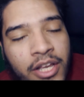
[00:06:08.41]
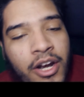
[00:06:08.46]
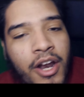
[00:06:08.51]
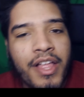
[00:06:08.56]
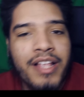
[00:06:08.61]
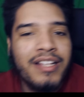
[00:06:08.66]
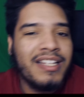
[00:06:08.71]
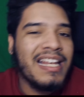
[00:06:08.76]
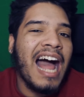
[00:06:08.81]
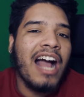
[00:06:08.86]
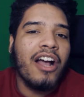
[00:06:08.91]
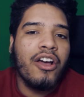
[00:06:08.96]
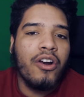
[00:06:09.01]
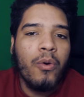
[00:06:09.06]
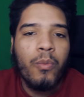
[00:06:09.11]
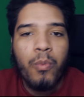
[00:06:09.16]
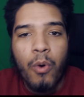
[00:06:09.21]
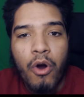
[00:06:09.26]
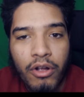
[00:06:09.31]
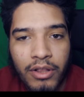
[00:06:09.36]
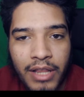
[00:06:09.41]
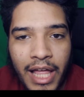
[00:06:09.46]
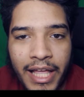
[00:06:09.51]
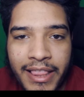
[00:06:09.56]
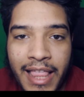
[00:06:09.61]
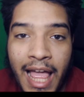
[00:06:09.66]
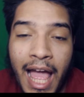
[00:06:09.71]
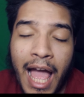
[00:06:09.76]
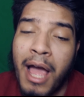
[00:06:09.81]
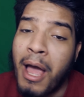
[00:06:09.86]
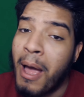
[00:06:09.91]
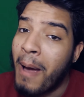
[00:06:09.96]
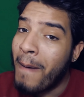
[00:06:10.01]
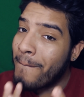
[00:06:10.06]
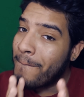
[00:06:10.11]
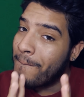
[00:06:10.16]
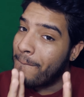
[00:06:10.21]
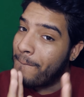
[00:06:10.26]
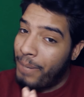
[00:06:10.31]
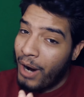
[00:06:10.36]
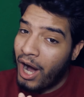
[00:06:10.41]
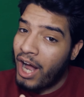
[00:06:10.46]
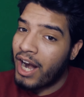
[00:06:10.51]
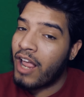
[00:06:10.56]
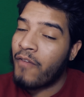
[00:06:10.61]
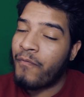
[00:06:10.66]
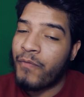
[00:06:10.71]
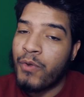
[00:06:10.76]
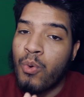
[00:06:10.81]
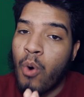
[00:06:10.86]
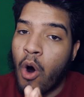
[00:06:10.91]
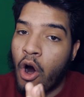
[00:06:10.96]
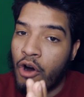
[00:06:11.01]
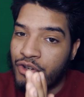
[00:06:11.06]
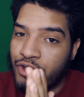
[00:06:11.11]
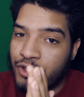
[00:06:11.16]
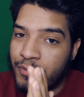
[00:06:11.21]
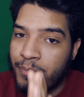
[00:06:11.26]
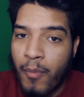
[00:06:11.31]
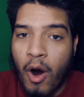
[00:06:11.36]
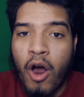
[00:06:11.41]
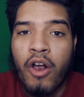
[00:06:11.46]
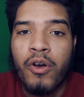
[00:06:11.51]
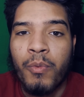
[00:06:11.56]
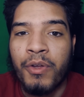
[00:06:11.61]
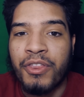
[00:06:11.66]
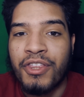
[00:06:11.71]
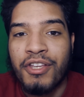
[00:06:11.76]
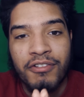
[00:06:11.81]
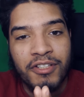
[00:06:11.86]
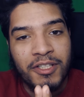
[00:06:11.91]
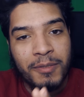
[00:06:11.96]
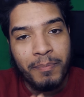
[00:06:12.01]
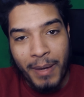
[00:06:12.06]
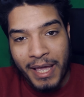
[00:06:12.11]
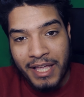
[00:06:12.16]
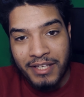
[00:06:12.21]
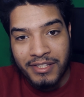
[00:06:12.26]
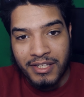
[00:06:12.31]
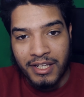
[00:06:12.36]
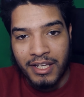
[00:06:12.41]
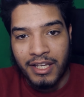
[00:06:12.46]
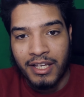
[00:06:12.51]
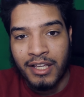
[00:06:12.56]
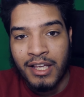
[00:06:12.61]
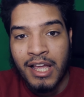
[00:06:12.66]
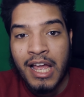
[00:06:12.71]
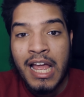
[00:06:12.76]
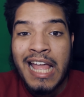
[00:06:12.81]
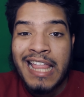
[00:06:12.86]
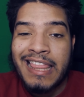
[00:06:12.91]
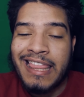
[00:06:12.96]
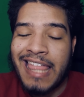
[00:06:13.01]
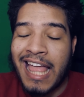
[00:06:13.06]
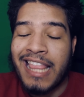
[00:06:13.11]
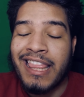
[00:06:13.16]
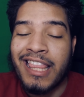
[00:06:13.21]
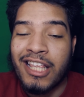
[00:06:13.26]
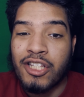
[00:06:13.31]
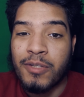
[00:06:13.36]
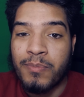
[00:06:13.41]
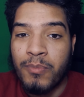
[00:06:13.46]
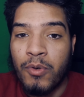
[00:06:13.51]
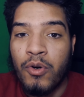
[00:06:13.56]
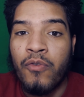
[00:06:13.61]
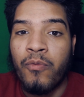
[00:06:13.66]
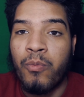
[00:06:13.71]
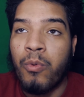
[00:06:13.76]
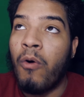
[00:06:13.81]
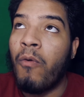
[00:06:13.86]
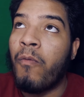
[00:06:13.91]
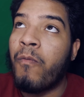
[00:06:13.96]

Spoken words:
You know, it's not gonna work like that. But if you are smart with your spacing, then this move will